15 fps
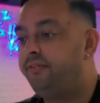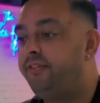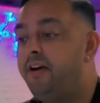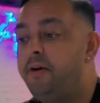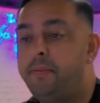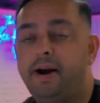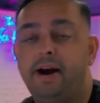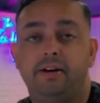
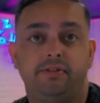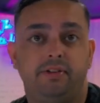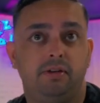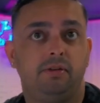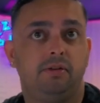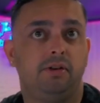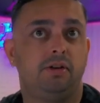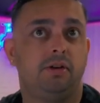Very proud of
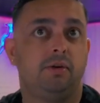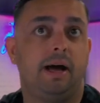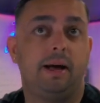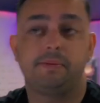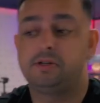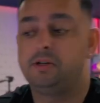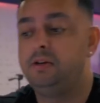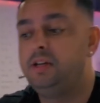you. You do
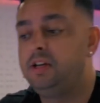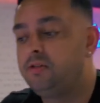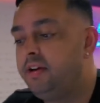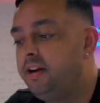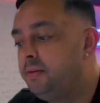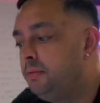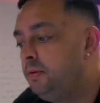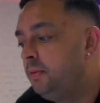absolutely
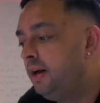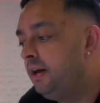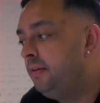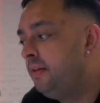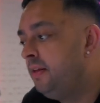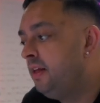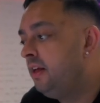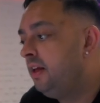incredibly
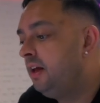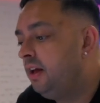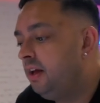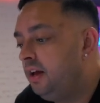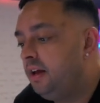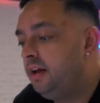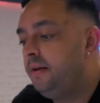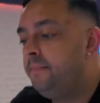well.
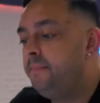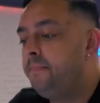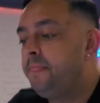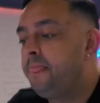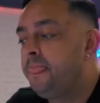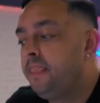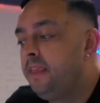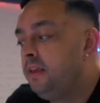
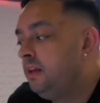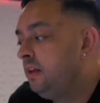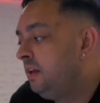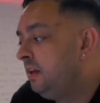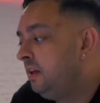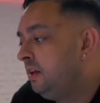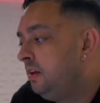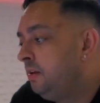But
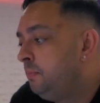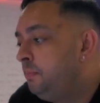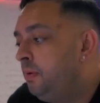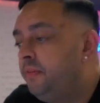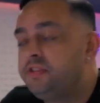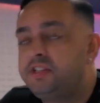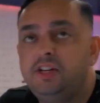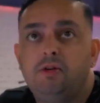
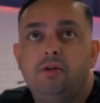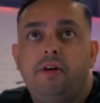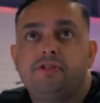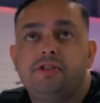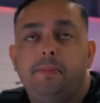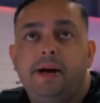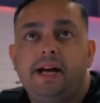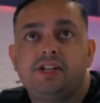obviously you're off
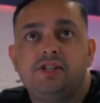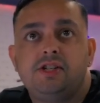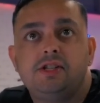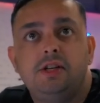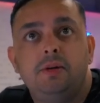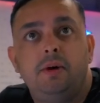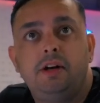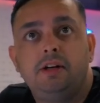to pastures
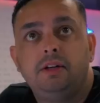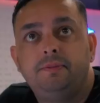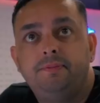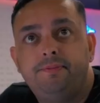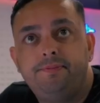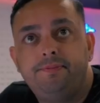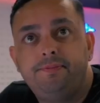new, aren't you?